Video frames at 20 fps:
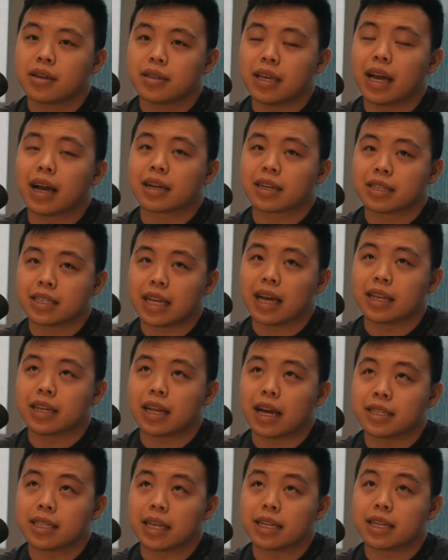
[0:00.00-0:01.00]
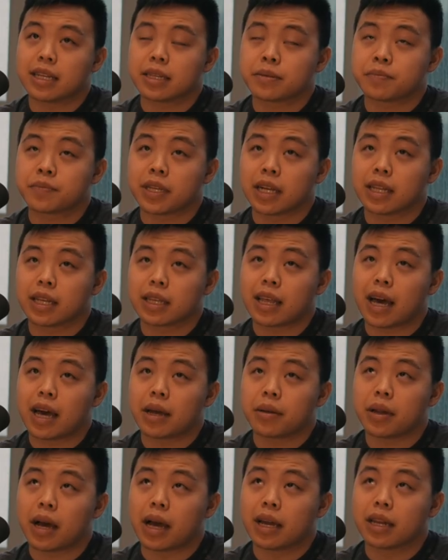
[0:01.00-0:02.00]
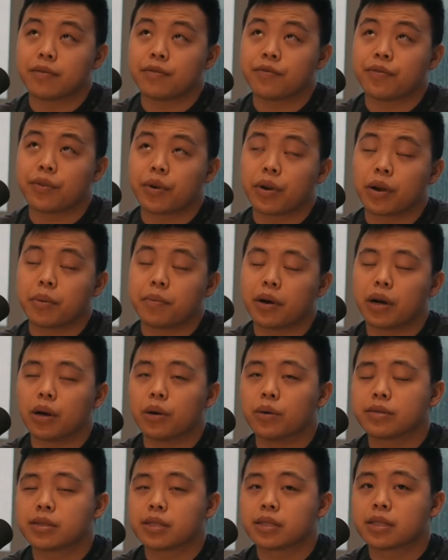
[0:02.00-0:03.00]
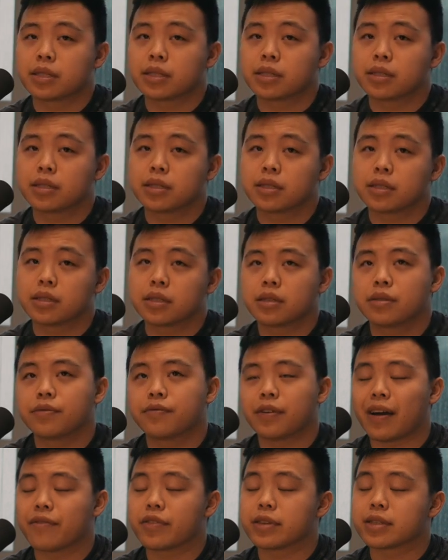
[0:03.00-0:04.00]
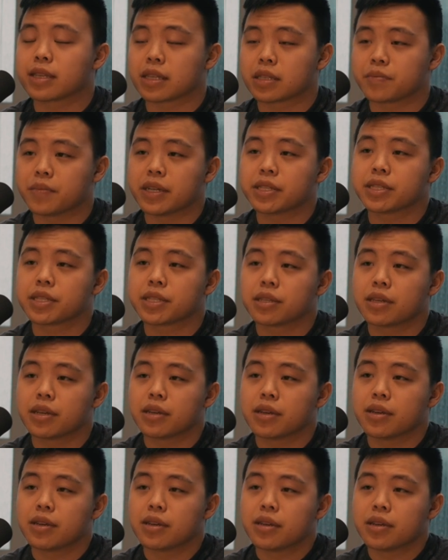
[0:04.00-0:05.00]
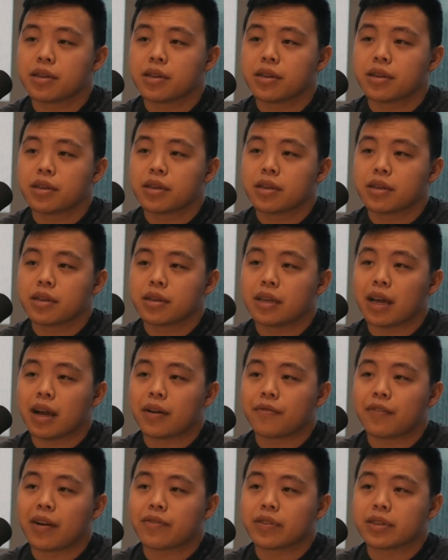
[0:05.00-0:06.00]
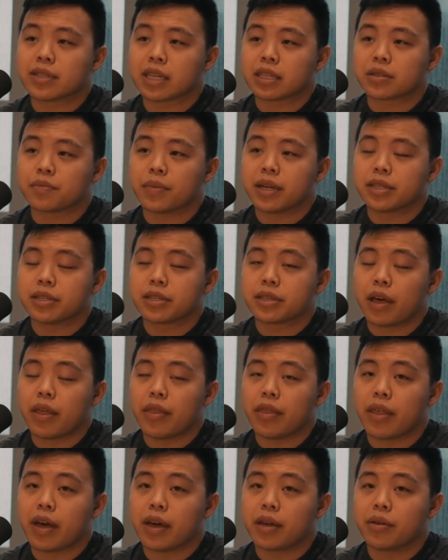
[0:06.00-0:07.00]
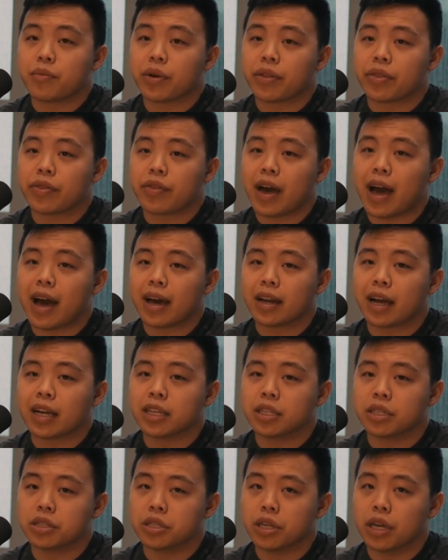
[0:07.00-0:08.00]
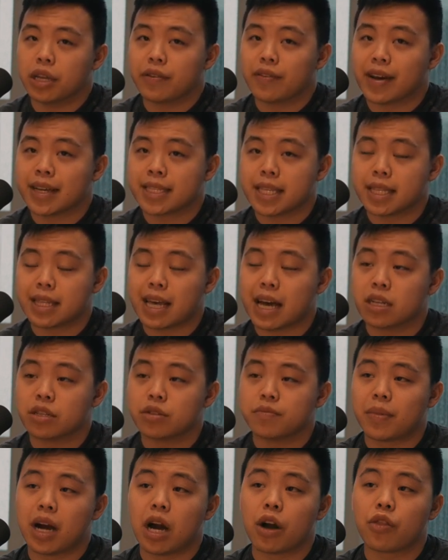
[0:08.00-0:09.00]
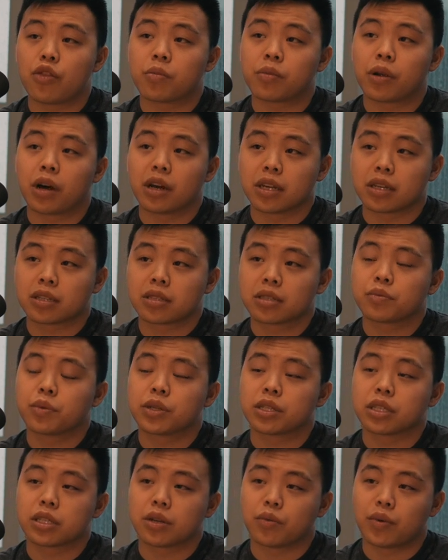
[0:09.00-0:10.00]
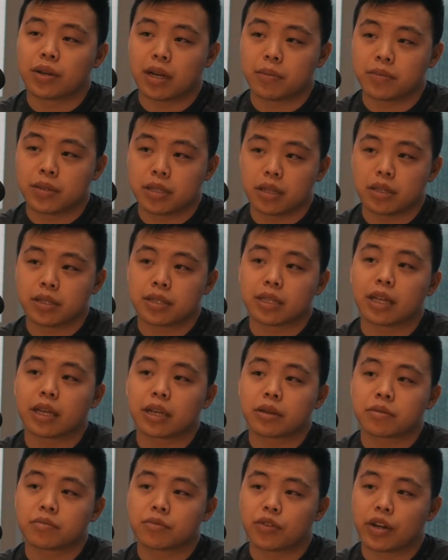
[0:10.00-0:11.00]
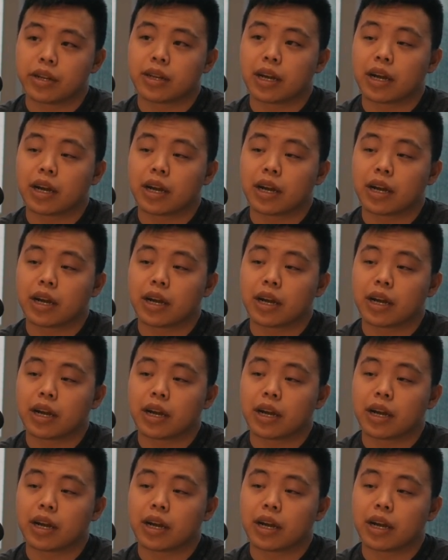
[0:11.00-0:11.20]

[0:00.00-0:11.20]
Yeah, because I ended up selling that item for about 5 to 6 months. Oh, wow. Okay. Yeah, 5 to 6 months. And then with that, I invested that into my other products, which is the one I'm still selling right